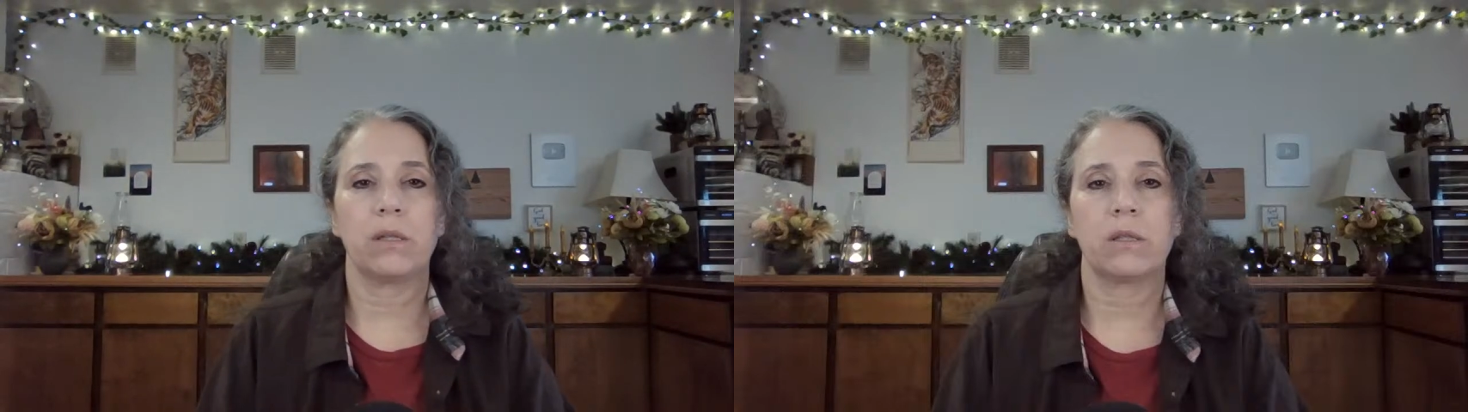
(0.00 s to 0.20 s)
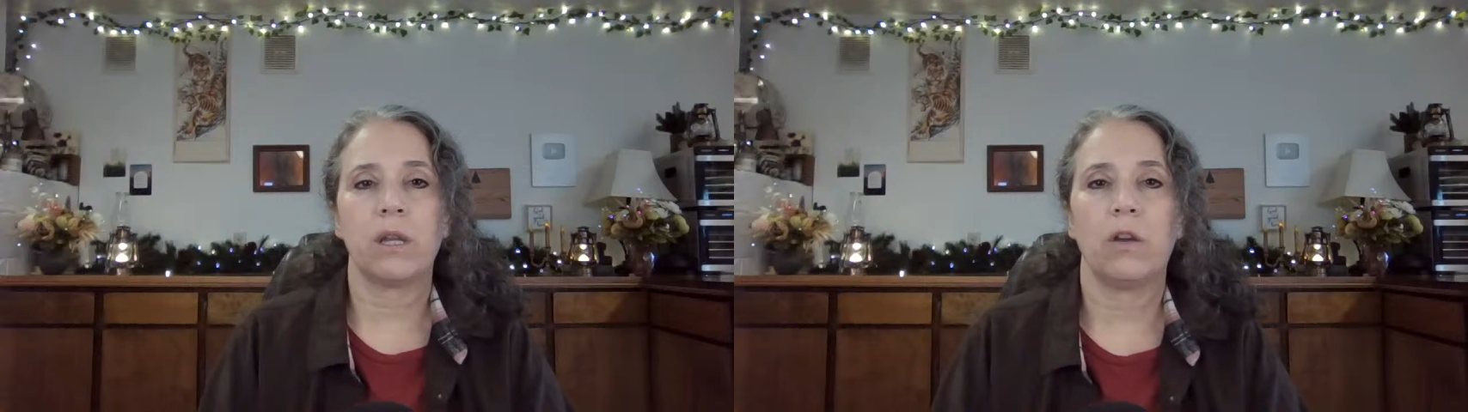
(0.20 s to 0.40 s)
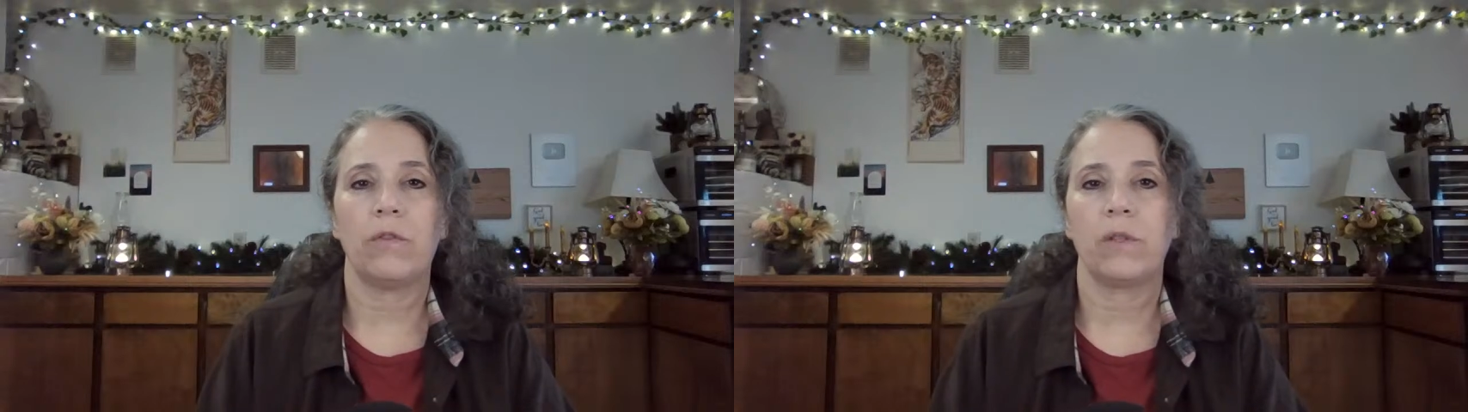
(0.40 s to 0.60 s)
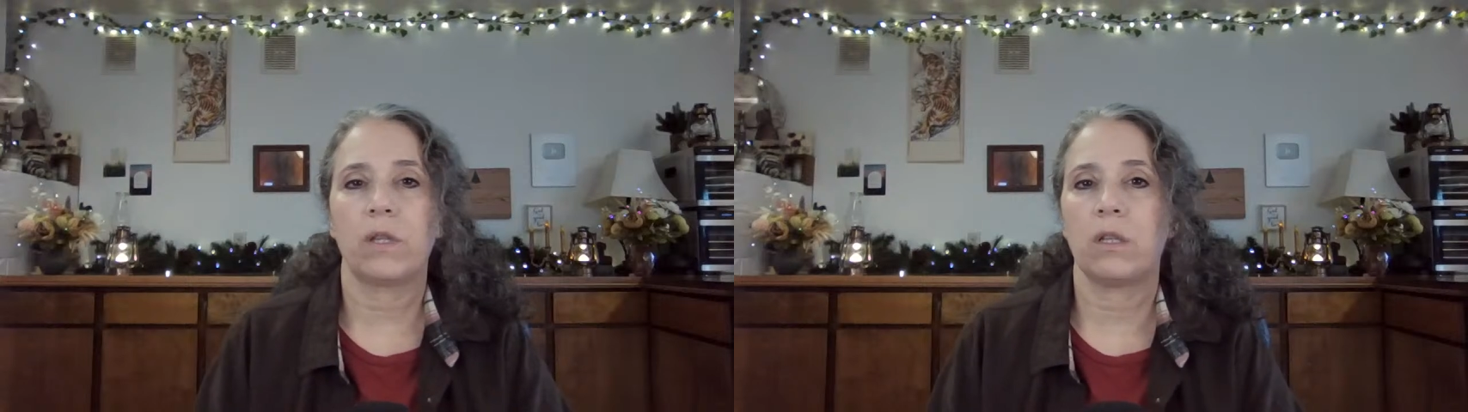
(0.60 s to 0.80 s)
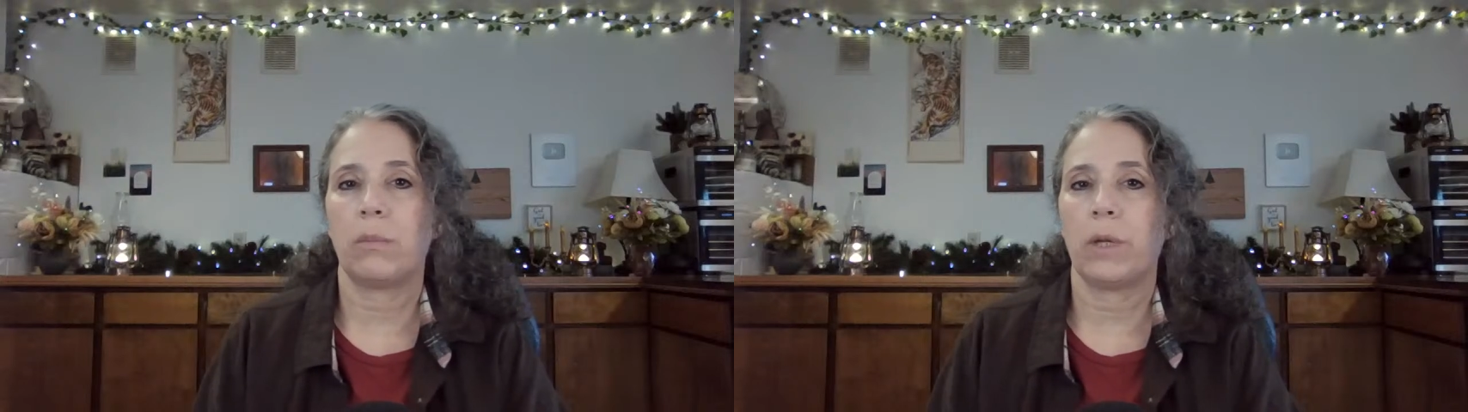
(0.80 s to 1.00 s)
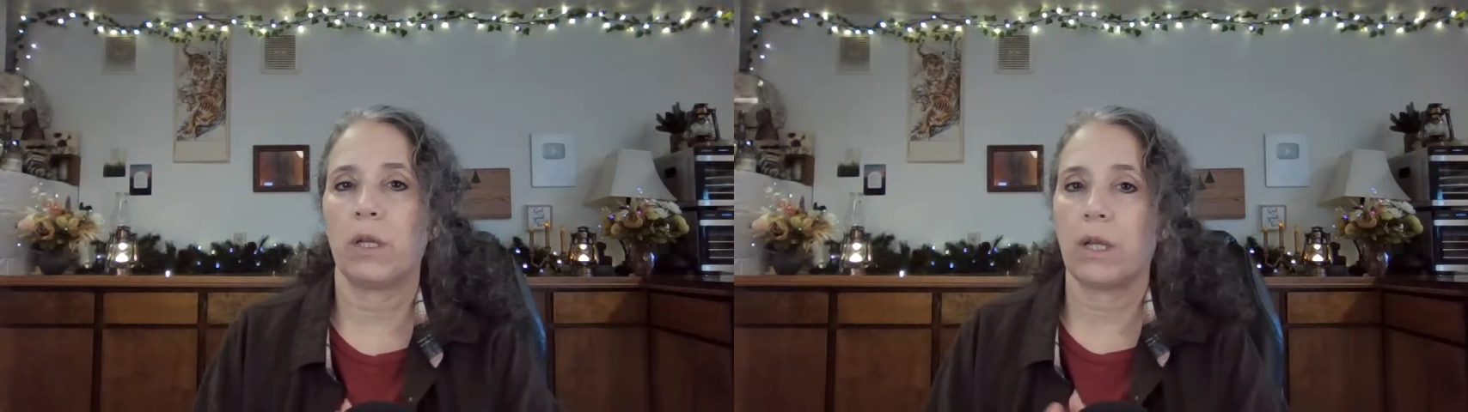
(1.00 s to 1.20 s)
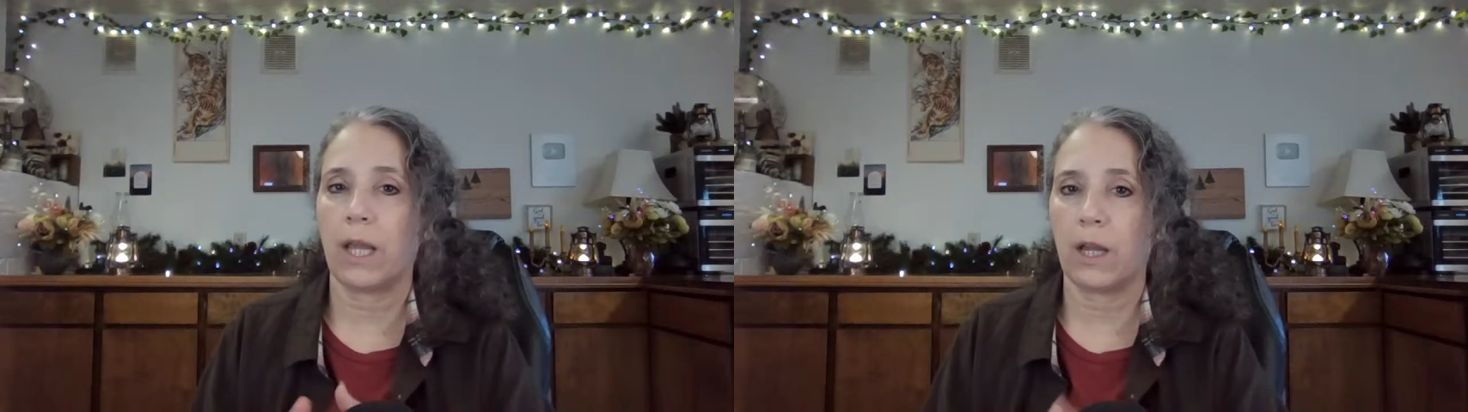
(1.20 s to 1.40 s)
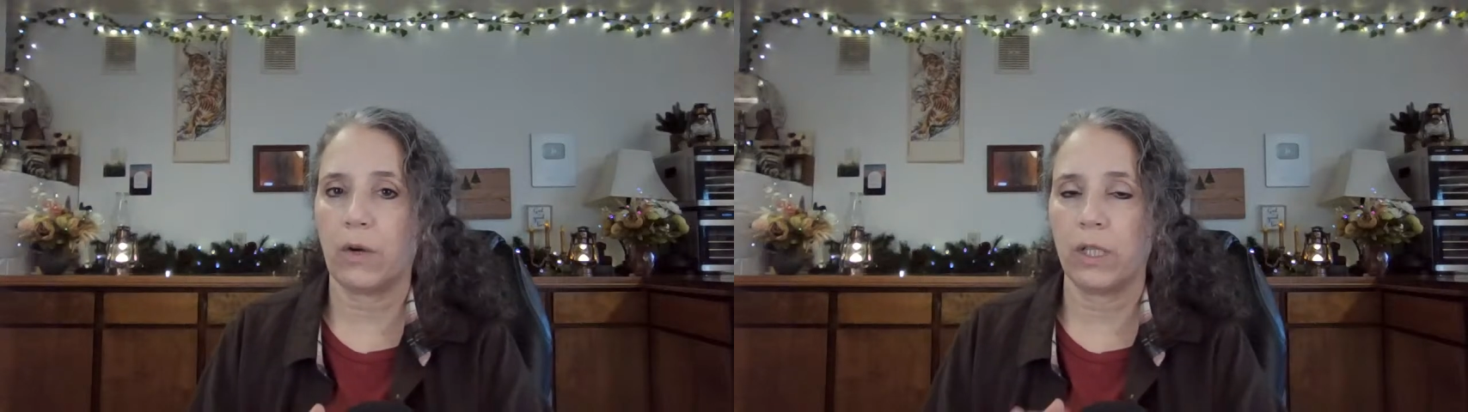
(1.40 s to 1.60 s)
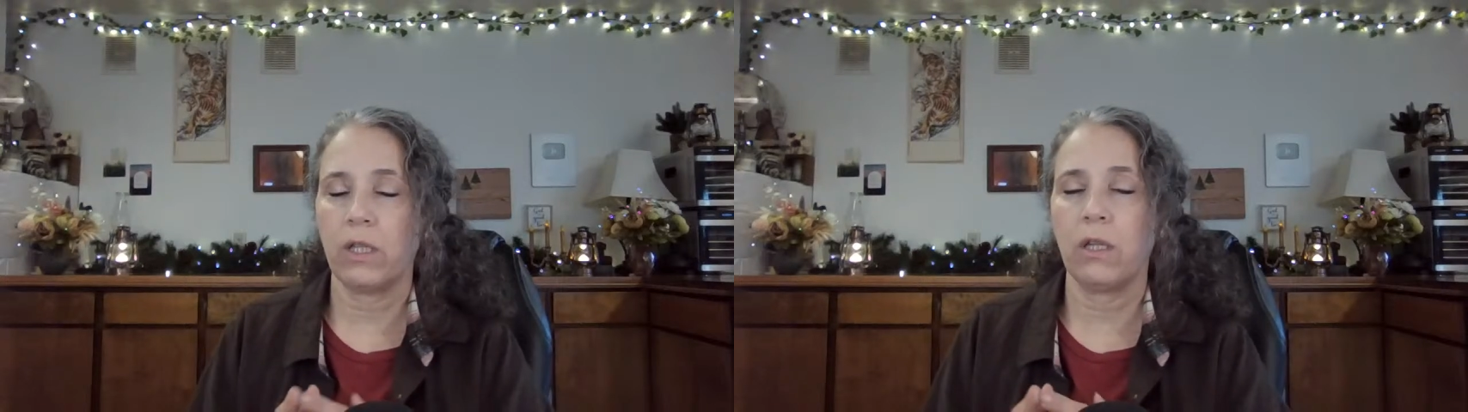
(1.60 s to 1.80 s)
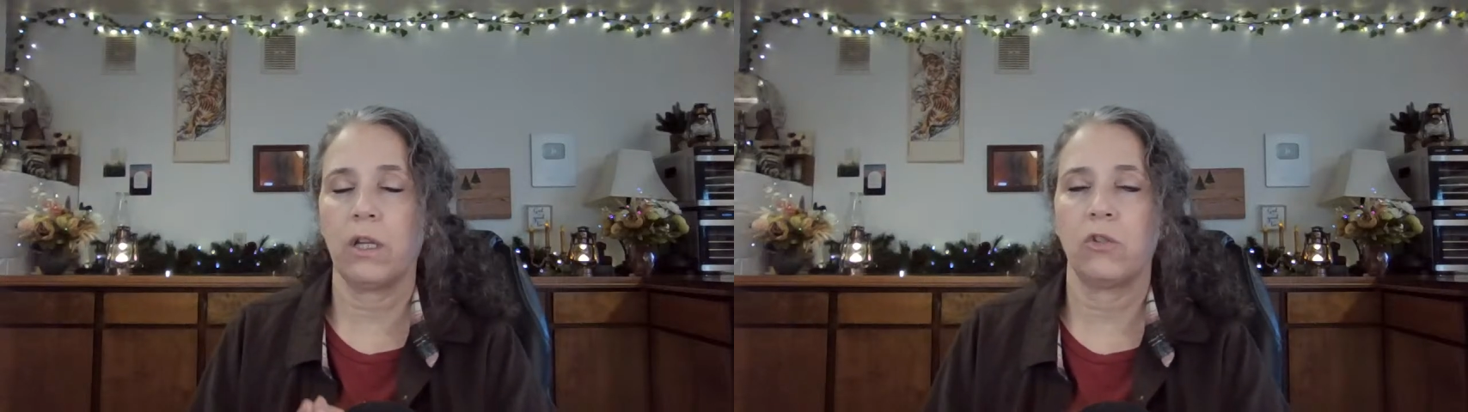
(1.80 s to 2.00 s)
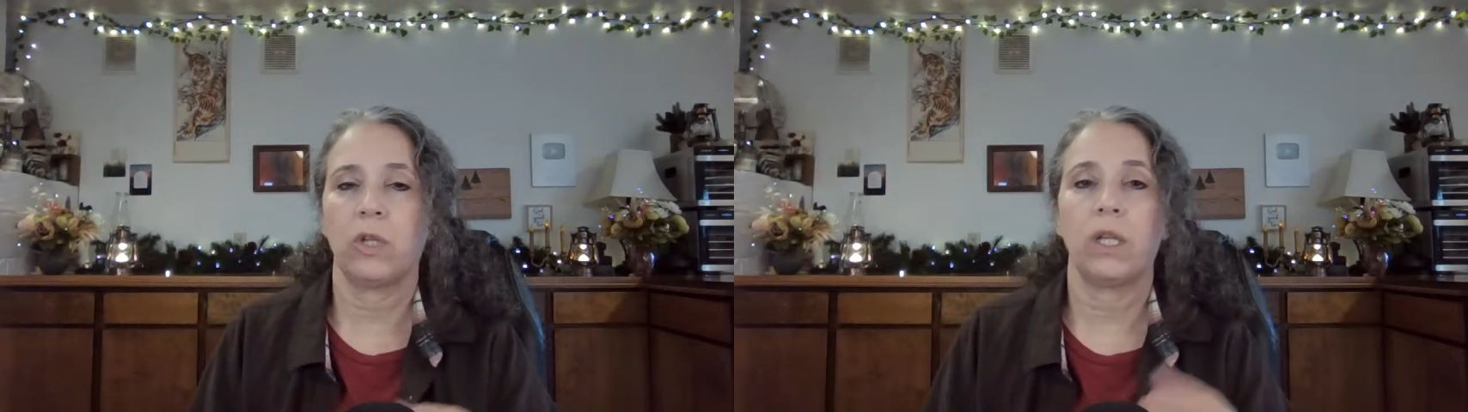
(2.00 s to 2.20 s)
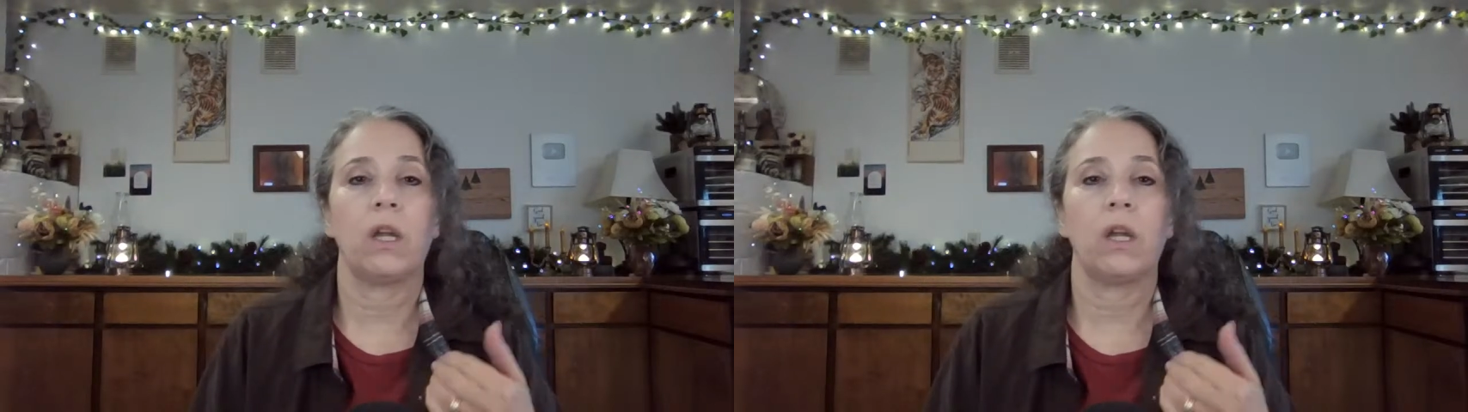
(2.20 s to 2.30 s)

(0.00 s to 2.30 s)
itself is going to depend on how I dehydrate.